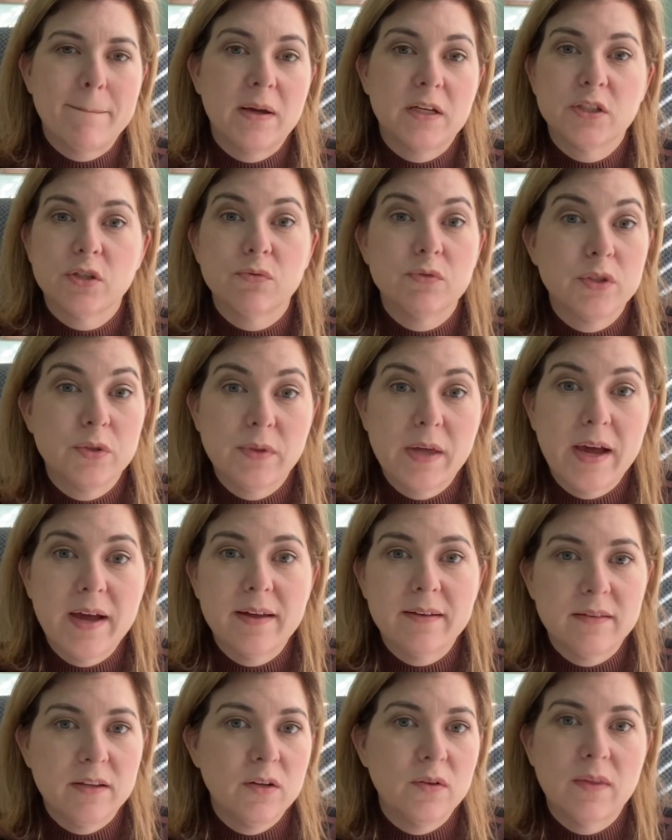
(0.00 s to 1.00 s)
don't do
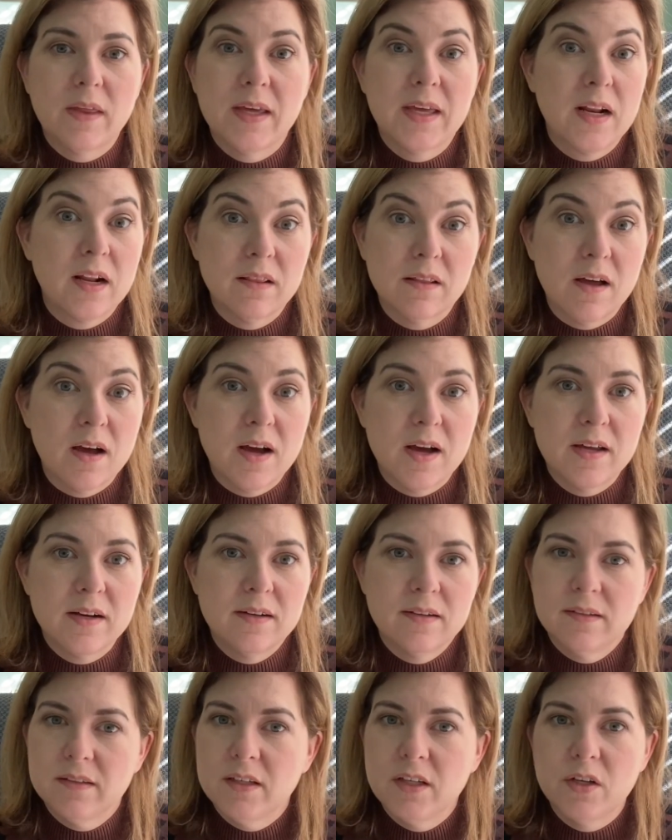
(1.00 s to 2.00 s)
that. You know, they get a lot,
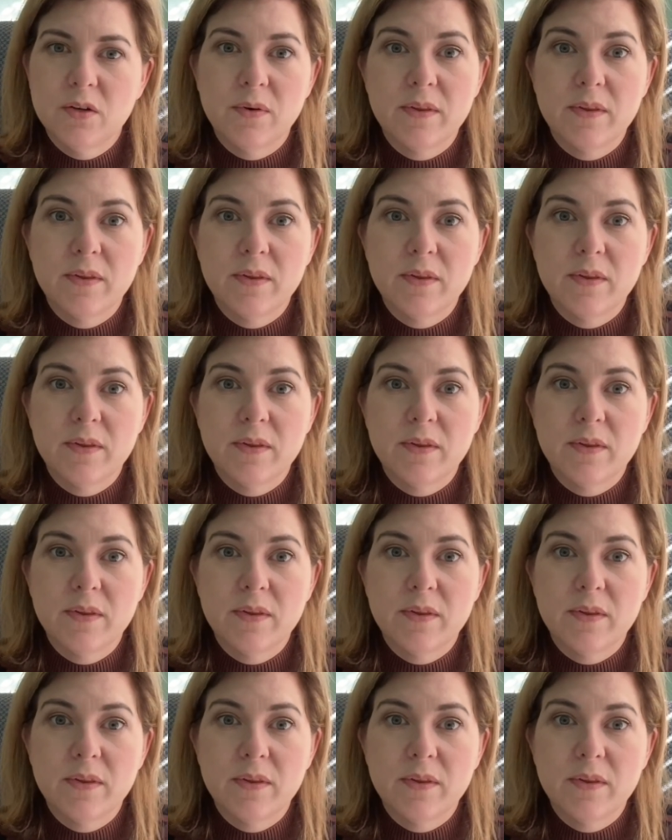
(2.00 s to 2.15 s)
you know,